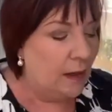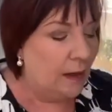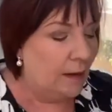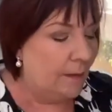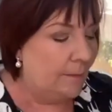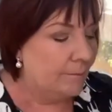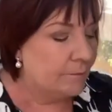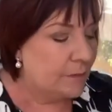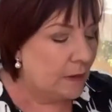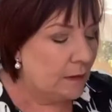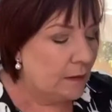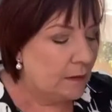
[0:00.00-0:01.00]

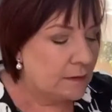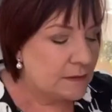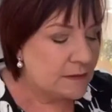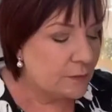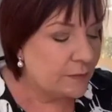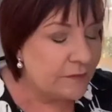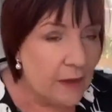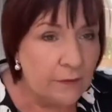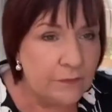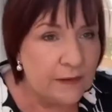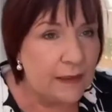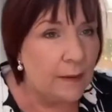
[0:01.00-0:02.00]
So
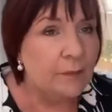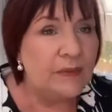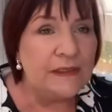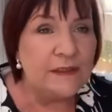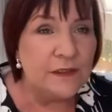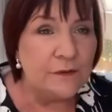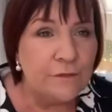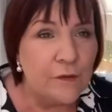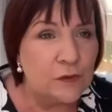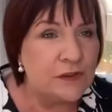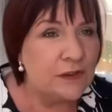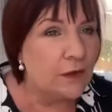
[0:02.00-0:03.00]
without the company
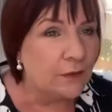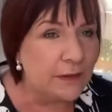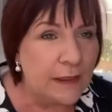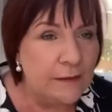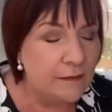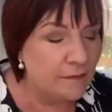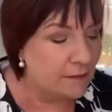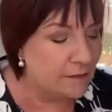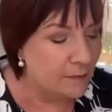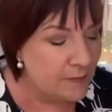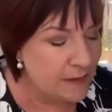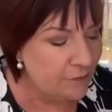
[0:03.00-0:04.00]
defaulting on anything,
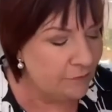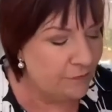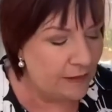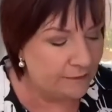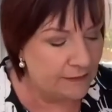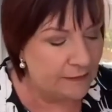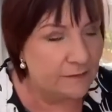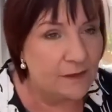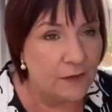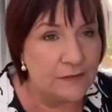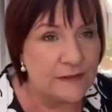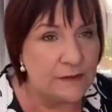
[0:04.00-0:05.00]
the mere fact that it
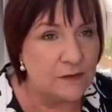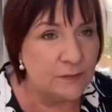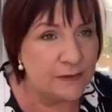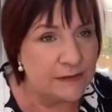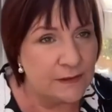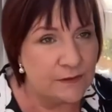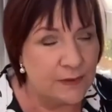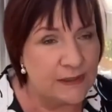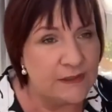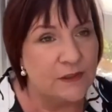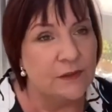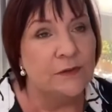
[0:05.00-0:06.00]
goes into business
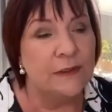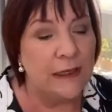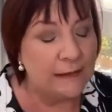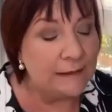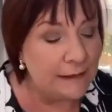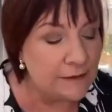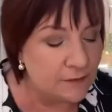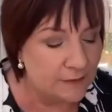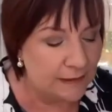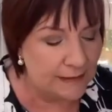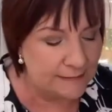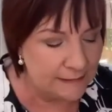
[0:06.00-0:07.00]
rescue can lead to
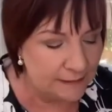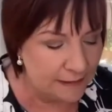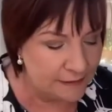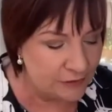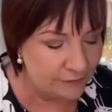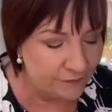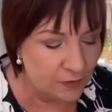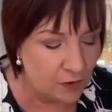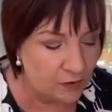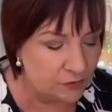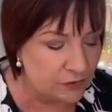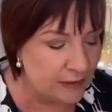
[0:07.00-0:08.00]
the cancellation of the
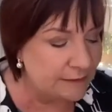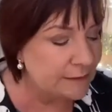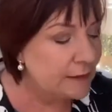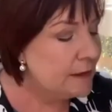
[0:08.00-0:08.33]
contract.